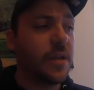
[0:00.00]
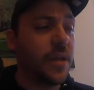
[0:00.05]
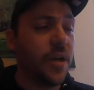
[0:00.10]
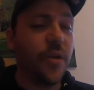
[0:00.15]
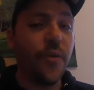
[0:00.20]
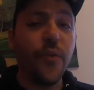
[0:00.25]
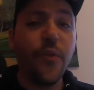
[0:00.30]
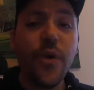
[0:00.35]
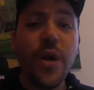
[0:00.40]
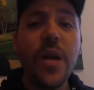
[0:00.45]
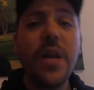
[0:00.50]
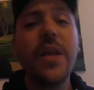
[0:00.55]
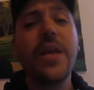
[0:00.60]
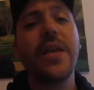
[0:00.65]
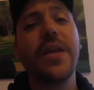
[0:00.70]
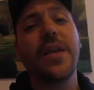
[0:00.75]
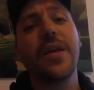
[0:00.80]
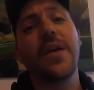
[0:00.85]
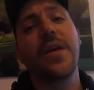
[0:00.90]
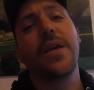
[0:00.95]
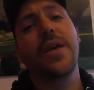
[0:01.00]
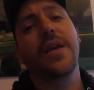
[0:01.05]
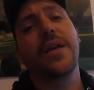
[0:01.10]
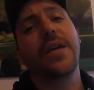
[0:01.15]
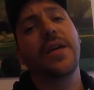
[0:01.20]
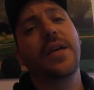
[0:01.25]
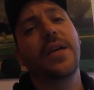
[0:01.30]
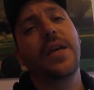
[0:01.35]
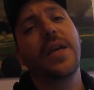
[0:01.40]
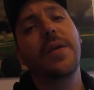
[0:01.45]
it really
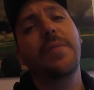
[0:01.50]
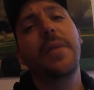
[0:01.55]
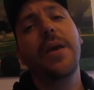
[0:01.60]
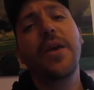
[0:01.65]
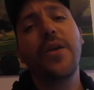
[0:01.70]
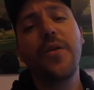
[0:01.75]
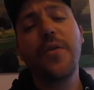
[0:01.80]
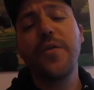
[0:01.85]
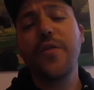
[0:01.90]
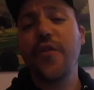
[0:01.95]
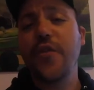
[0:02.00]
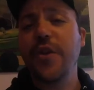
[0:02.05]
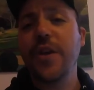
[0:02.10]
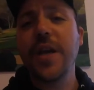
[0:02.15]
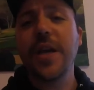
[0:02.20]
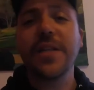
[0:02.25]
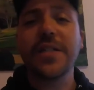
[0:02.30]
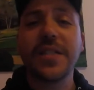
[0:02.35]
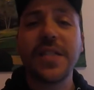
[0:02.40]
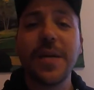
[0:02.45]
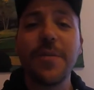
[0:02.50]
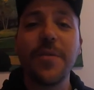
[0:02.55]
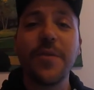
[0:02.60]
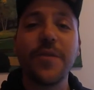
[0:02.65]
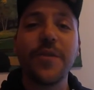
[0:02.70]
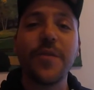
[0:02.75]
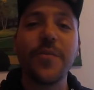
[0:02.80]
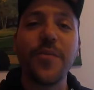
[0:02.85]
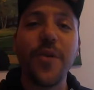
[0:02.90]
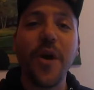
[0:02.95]
can make you forget some of
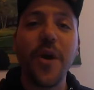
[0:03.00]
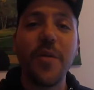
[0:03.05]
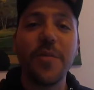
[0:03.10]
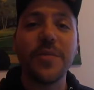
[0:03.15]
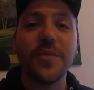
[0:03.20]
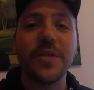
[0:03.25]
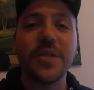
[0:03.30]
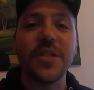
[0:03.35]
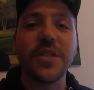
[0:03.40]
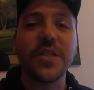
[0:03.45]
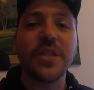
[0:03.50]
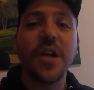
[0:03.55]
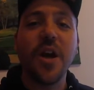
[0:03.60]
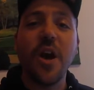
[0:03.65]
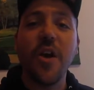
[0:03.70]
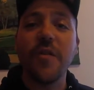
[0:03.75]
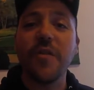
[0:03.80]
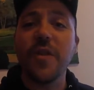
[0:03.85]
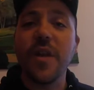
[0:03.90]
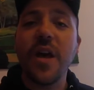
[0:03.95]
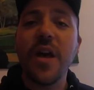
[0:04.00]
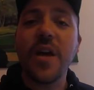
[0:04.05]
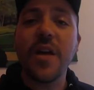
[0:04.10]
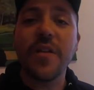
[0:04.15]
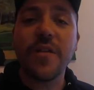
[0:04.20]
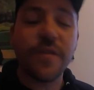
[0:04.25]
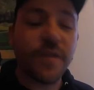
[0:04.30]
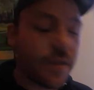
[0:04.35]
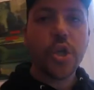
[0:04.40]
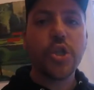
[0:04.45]
the problems of
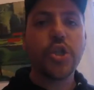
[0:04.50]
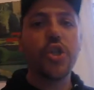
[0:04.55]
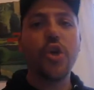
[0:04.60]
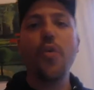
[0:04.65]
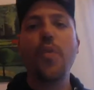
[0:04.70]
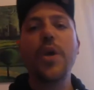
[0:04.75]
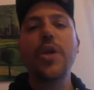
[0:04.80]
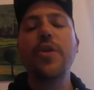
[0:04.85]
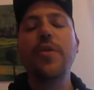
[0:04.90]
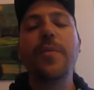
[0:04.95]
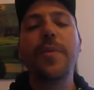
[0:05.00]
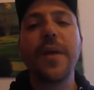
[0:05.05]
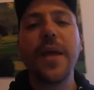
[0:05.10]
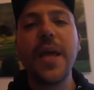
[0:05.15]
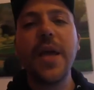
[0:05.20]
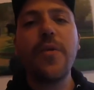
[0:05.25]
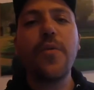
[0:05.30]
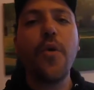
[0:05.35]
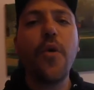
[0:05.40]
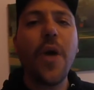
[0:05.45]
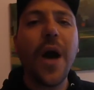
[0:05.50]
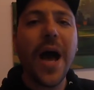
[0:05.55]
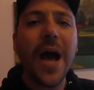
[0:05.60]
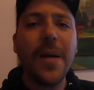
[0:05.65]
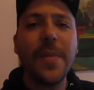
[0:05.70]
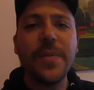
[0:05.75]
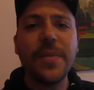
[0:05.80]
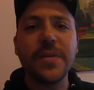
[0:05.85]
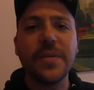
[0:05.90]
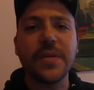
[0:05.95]
life. So when you play, what
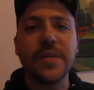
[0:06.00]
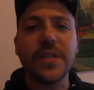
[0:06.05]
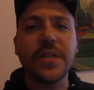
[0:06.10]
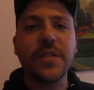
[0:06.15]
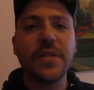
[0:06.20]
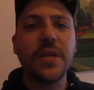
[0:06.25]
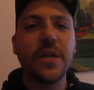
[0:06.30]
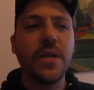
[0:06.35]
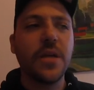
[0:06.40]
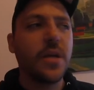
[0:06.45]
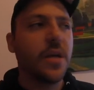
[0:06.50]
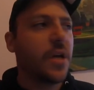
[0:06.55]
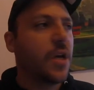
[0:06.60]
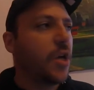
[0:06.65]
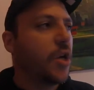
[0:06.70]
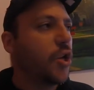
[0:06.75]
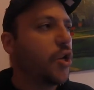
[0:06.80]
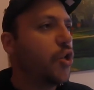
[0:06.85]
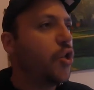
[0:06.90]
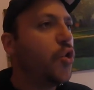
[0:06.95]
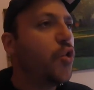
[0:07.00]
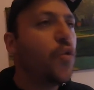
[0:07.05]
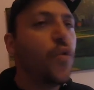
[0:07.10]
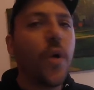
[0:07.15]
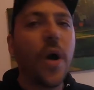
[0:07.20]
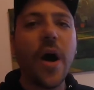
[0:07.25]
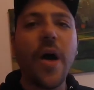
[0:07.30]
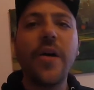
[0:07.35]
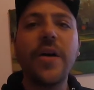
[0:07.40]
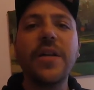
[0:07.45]
happens? You
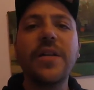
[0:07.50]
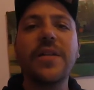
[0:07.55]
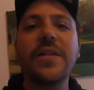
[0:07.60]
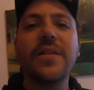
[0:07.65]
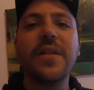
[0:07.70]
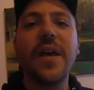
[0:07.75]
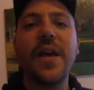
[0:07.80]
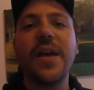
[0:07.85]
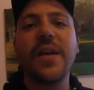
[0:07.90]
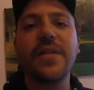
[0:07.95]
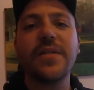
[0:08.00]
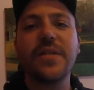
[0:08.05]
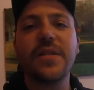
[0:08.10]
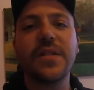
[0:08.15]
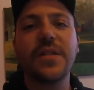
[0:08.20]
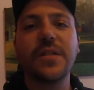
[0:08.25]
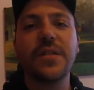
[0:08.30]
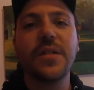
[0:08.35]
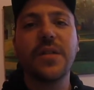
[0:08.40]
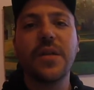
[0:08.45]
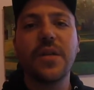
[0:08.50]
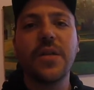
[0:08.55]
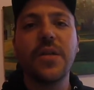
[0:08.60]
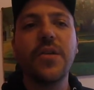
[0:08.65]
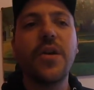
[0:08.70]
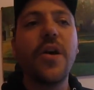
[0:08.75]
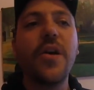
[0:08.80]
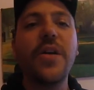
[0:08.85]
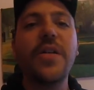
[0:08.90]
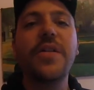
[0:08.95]
are in debt.
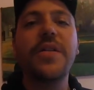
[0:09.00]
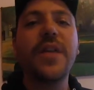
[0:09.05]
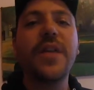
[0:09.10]
You are in